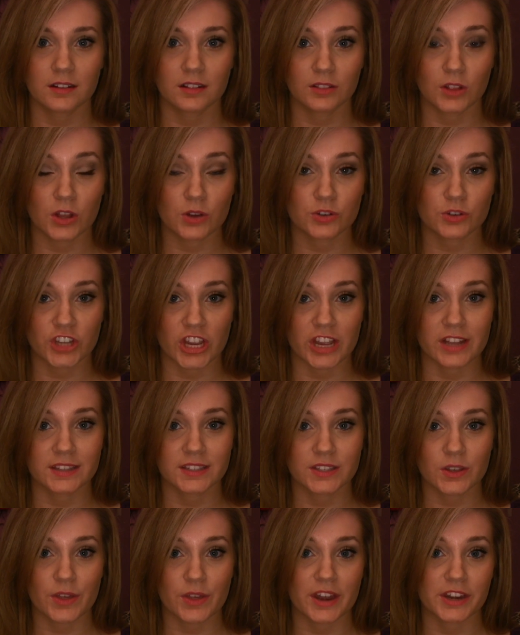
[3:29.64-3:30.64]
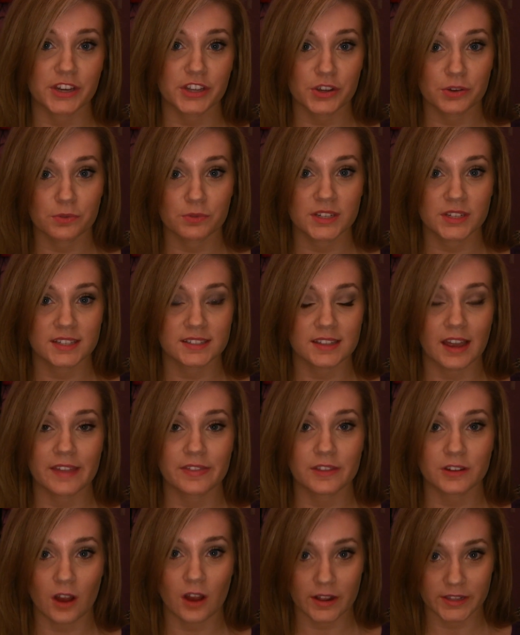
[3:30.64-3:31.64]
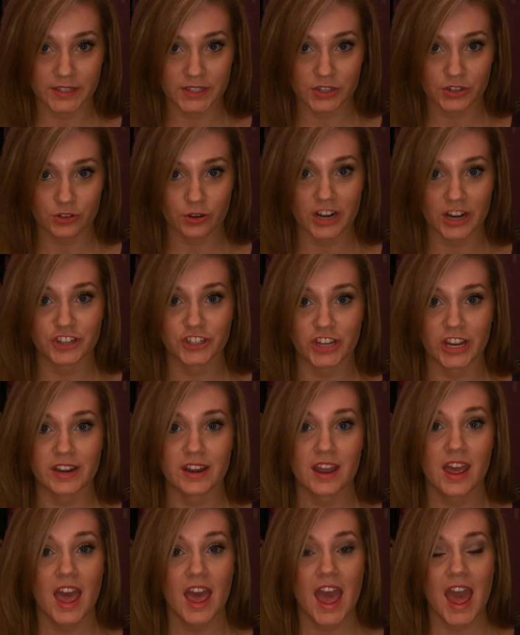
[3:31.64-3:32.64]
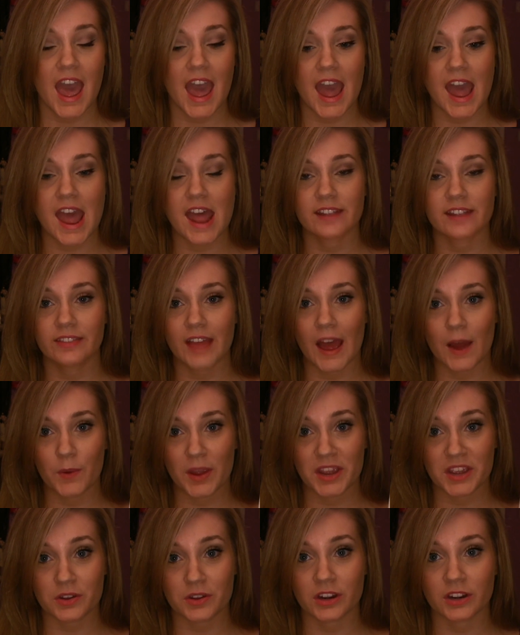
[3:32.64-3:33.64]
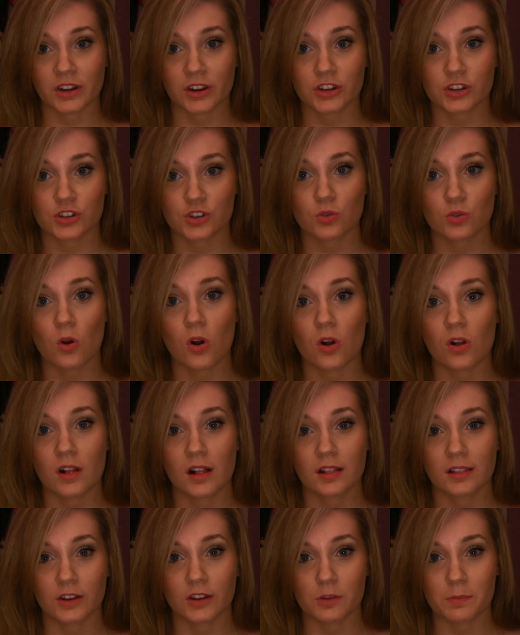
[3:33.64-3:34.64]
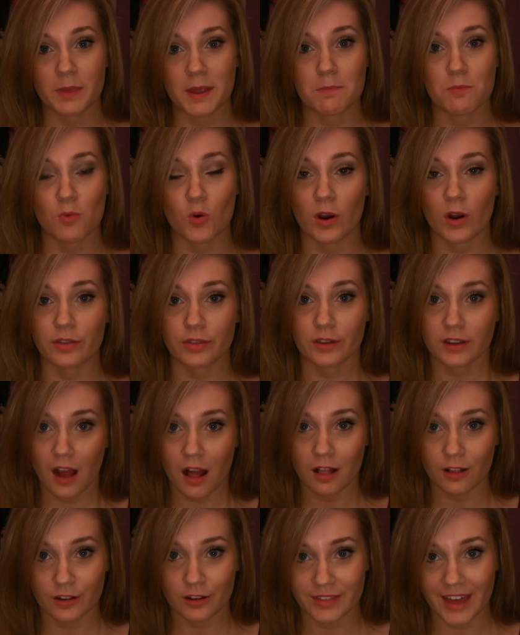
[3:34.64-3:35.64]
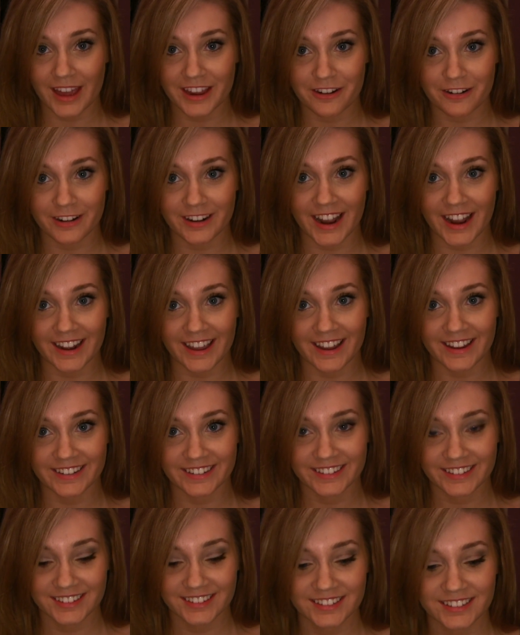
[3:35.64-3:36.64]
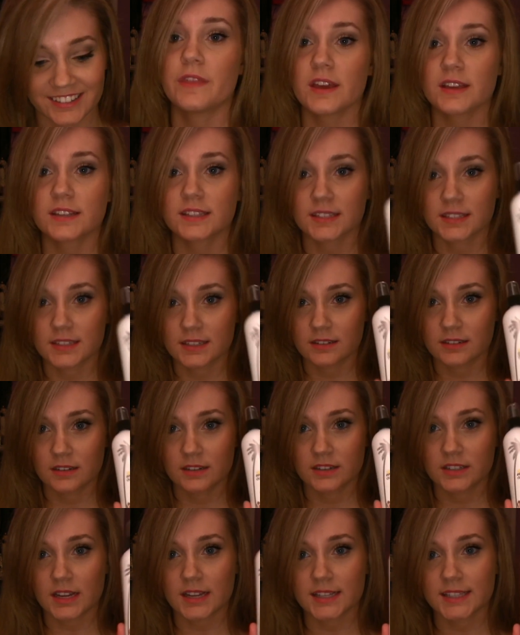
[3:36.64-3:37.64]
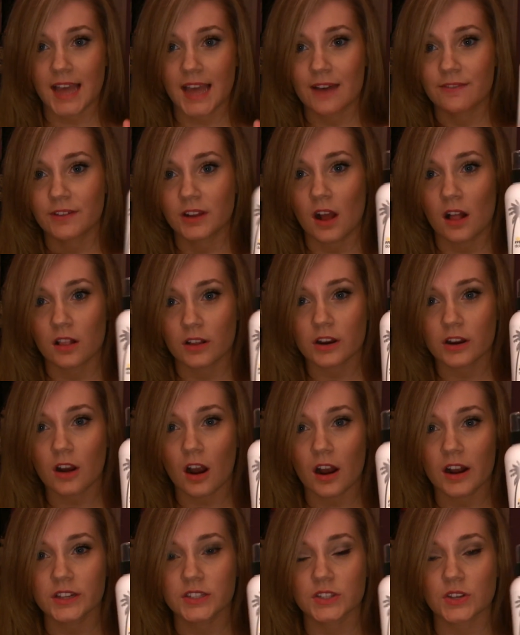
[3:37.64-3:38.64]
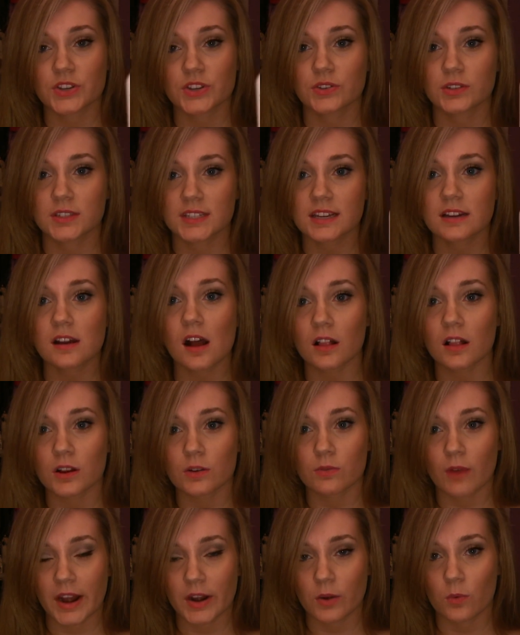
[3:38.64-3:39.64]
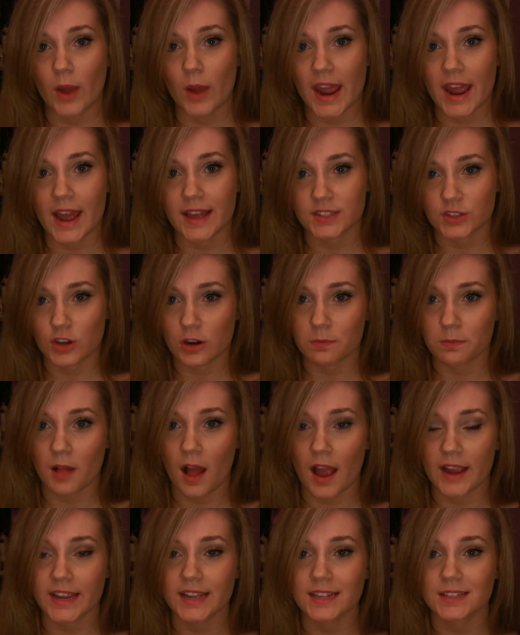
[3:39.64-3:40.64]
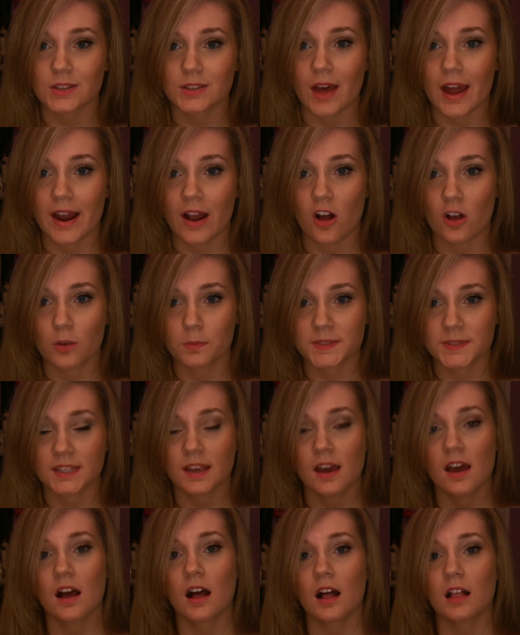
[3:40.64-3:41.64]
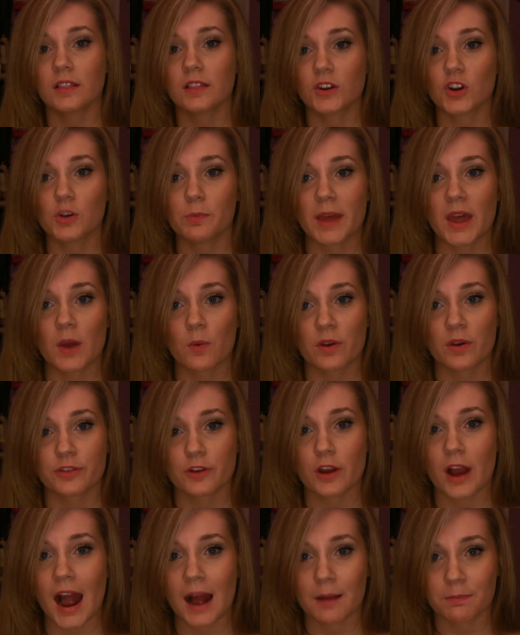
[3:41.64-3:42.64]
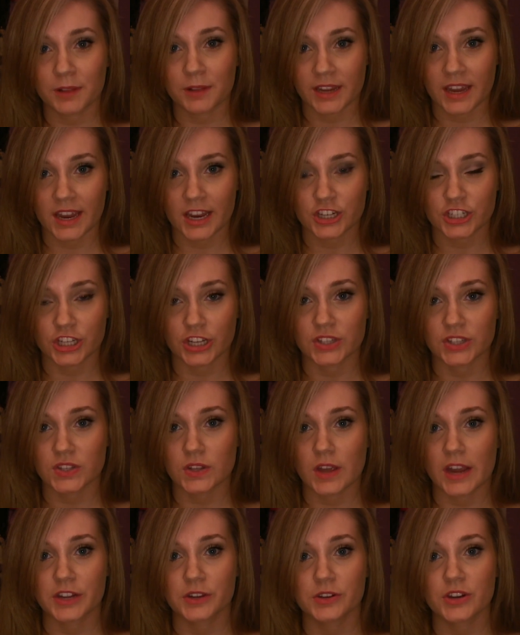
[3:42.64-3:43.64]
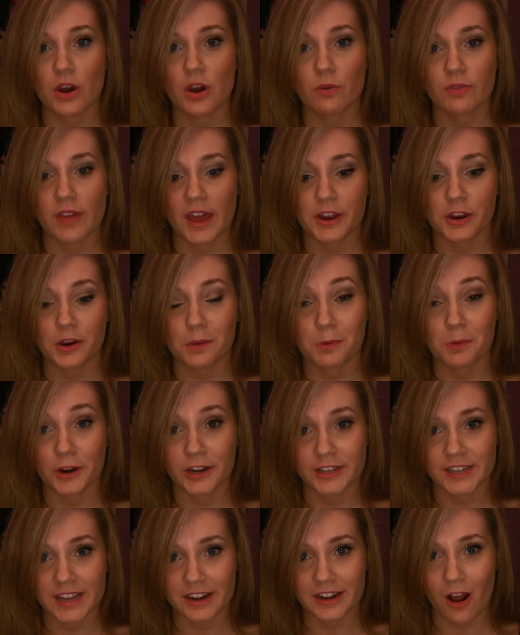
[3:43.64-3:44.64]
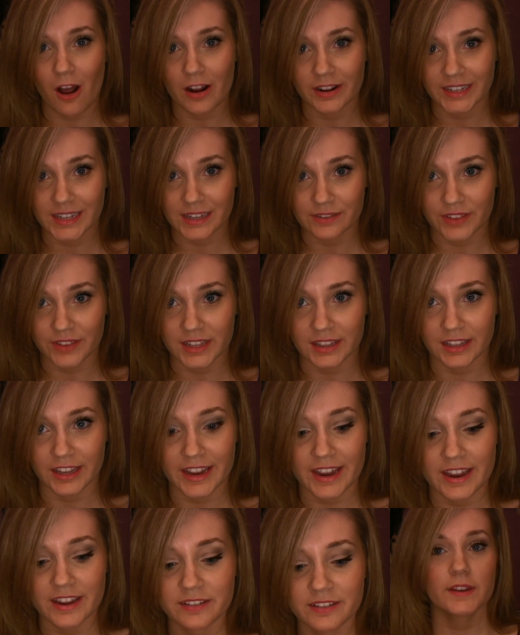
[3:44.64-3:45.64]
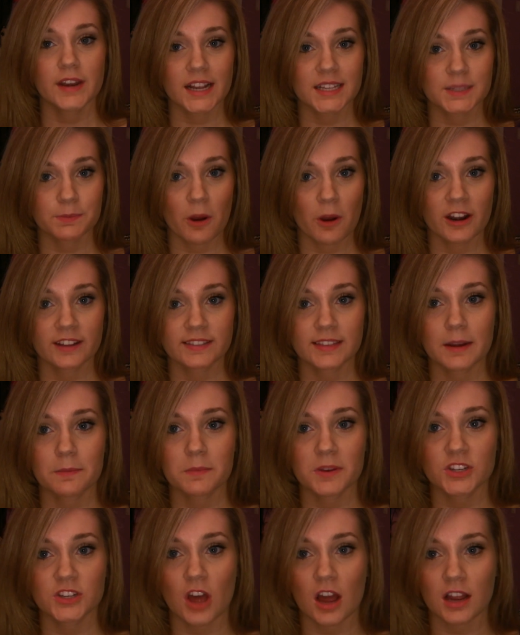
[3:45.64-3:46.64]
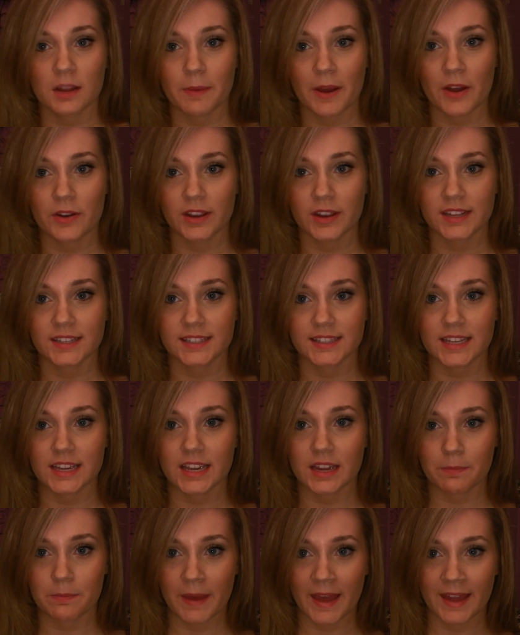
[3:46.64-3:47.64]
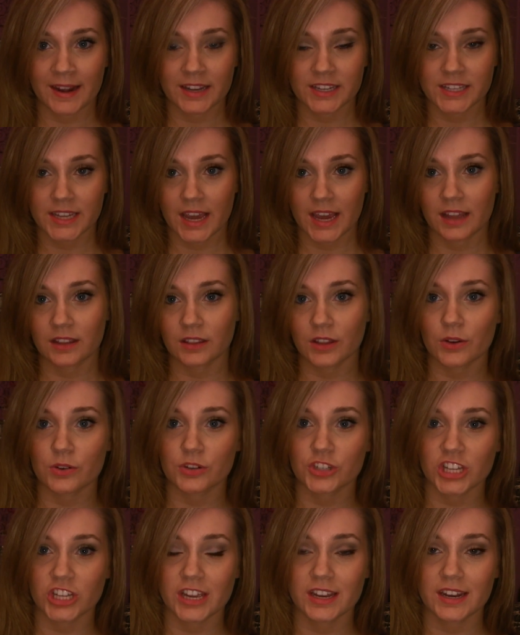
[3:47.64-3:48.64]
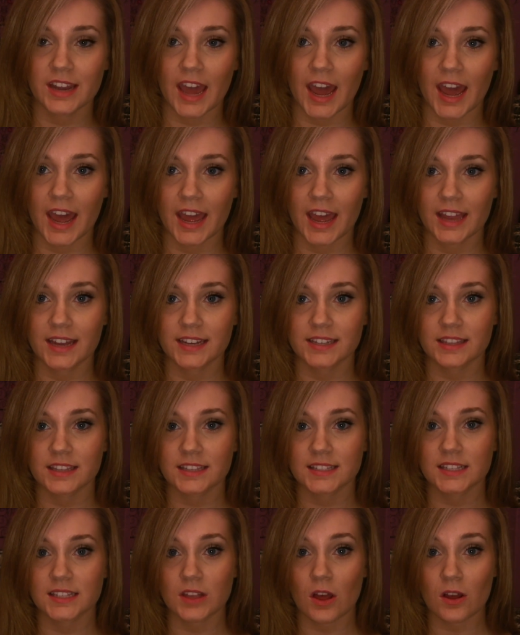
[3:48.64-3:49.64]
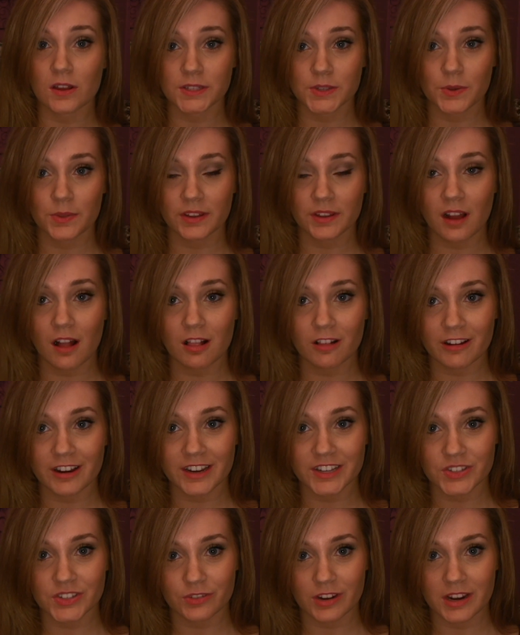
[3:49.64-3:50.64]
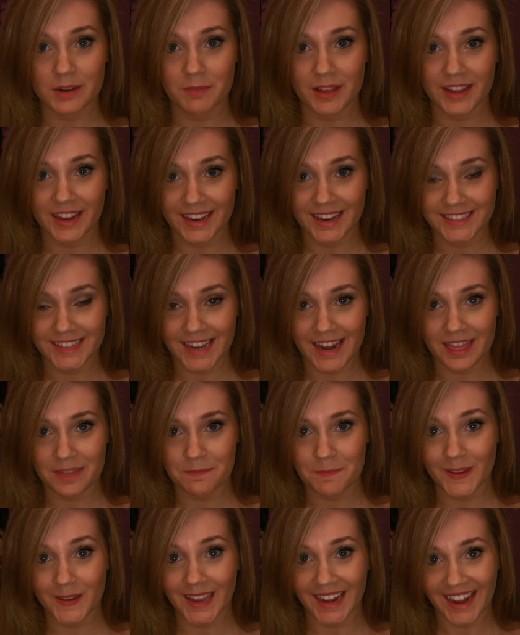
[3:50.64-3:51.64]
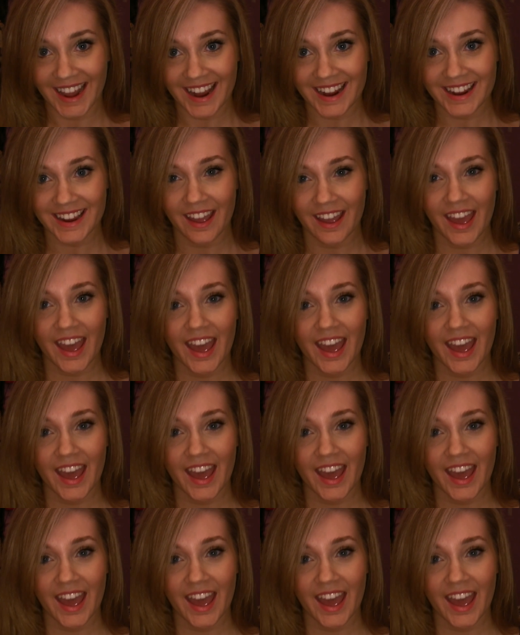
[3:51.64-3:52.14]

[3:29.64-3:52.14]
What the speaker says: lotion, so then you decide the concentration, and that way you can control a little bit more the color that you're getting. This does have a color guard, so you see color right away as you're applying it, so that helps a little bit with your application so that you know that you're putting it on evenly. The next product that I'm going to talk about is the Cabana Tan Lotion, and this is also in the color Extreme, like I said at the beginning.